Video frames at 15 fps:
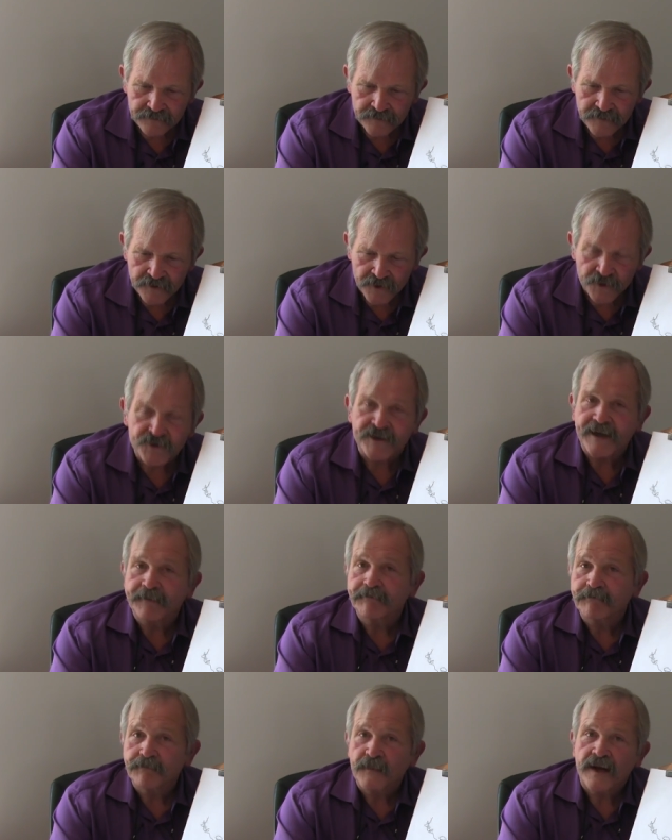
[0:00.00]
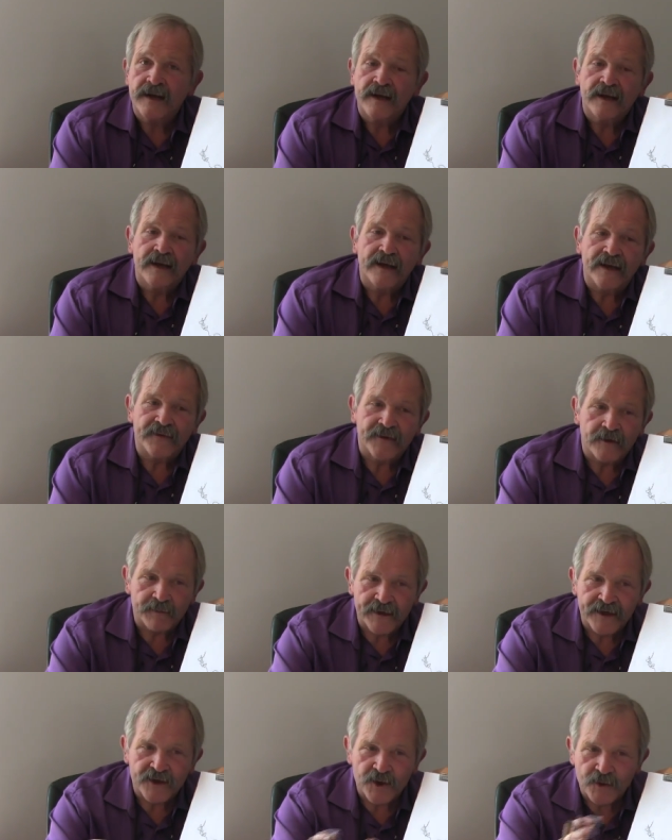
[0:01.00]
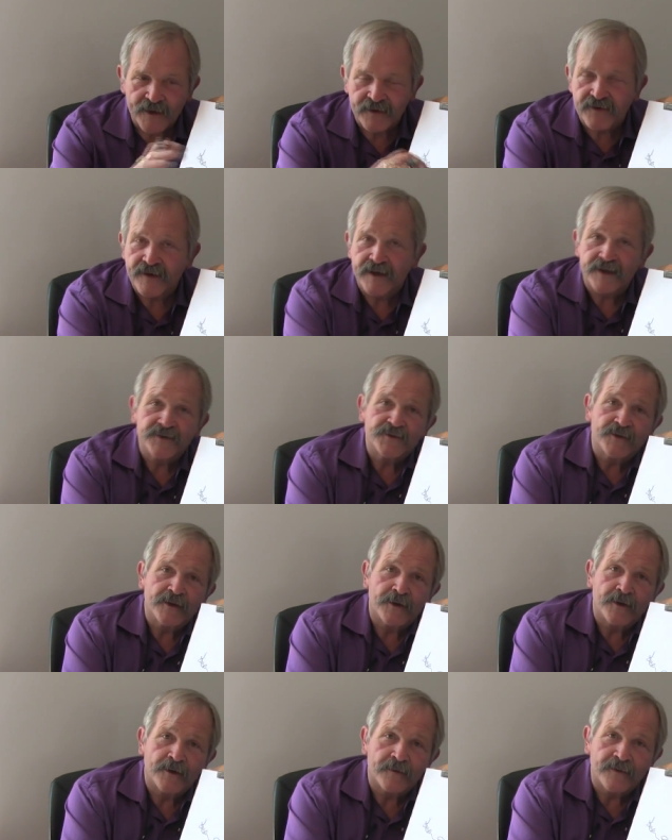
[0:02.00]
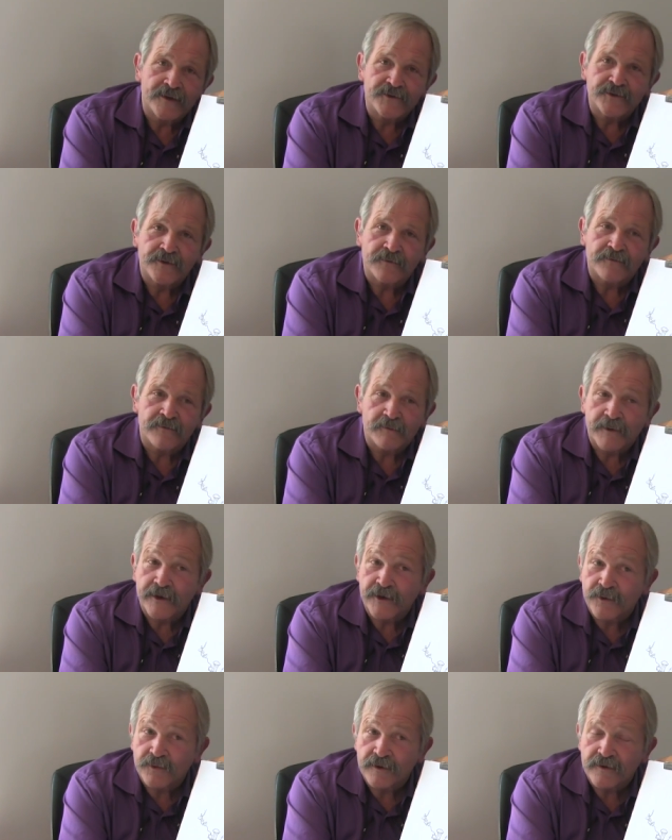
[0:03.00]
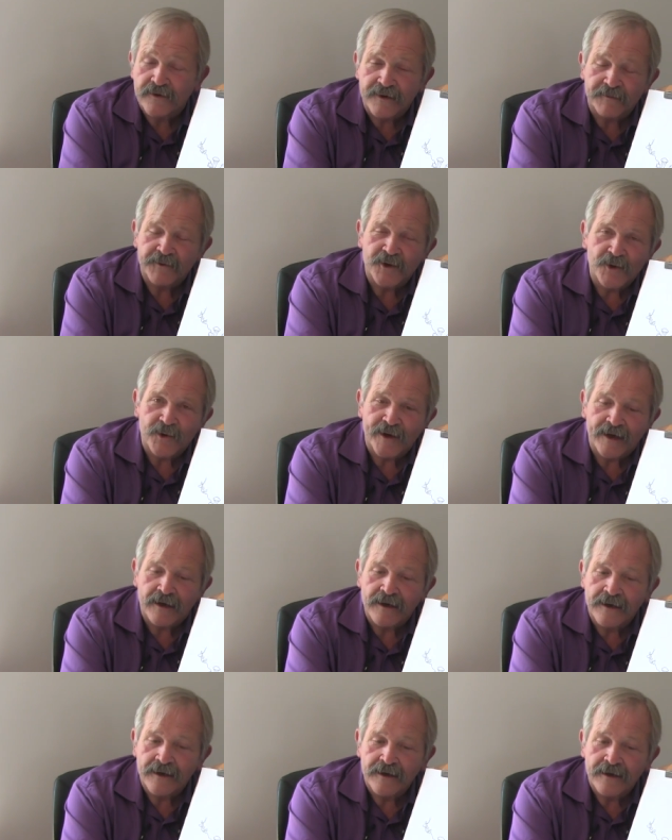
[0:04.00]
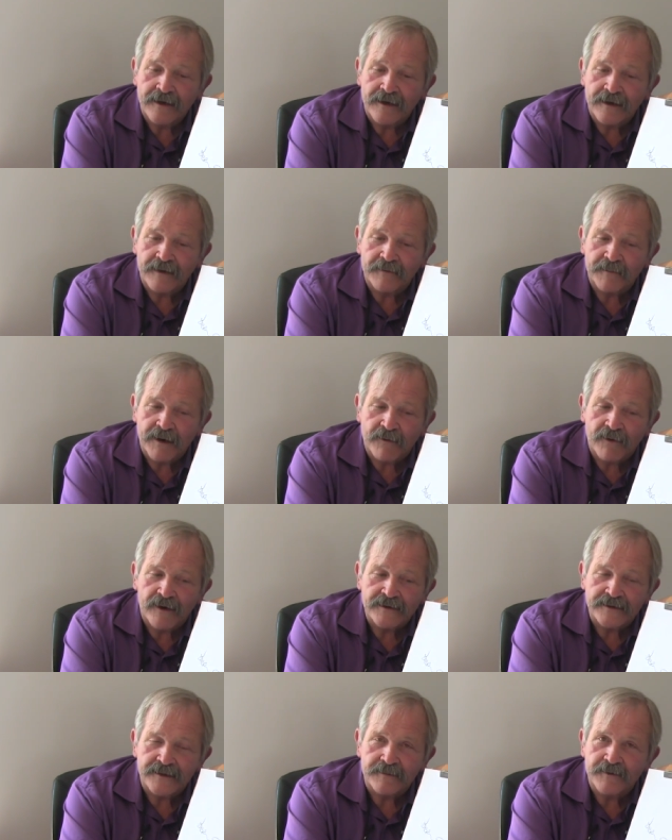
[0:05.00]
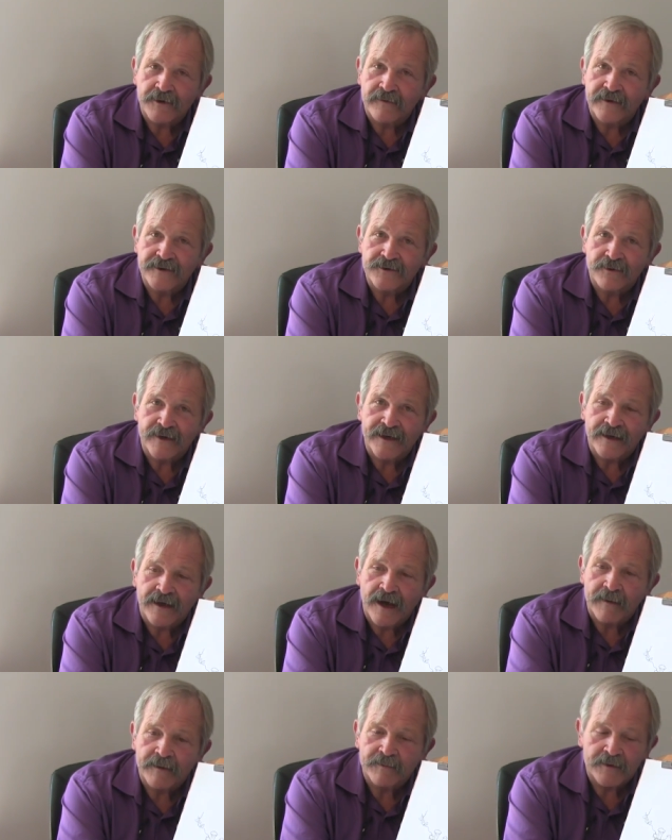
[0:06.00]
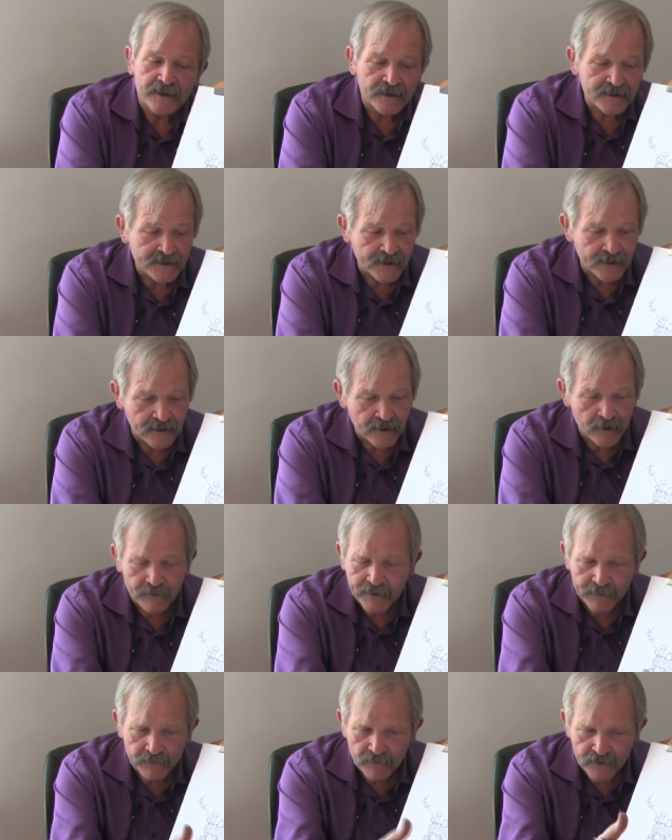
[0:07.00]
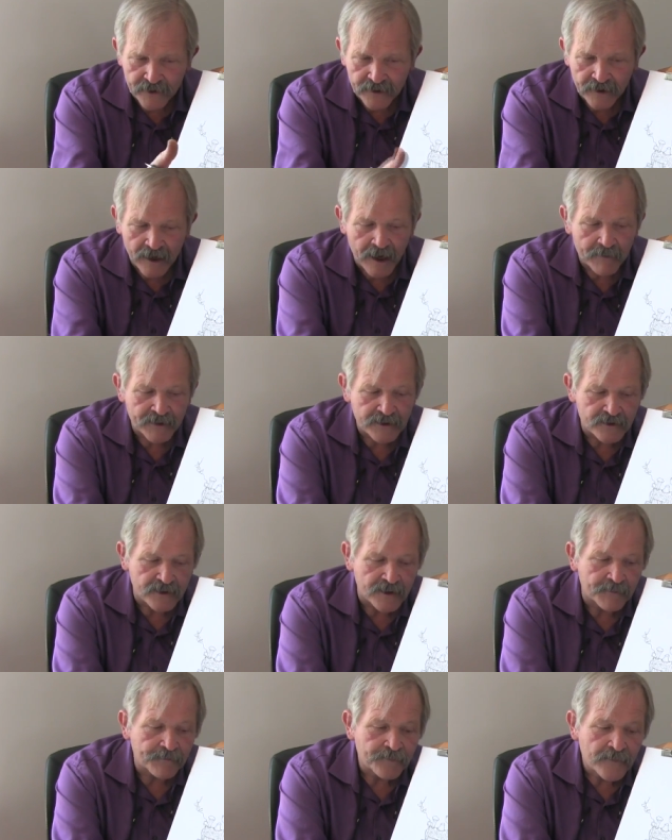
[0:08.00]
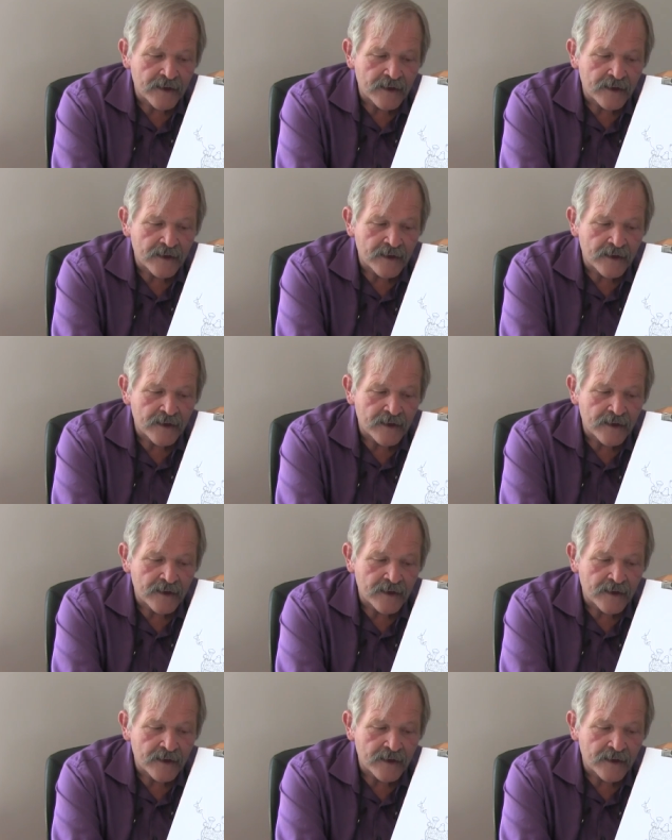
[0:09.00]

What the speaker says: Lucy. And they'll be doing things that you're familiar with them doing by watching the movies or reading the comic books or reading the comic strip.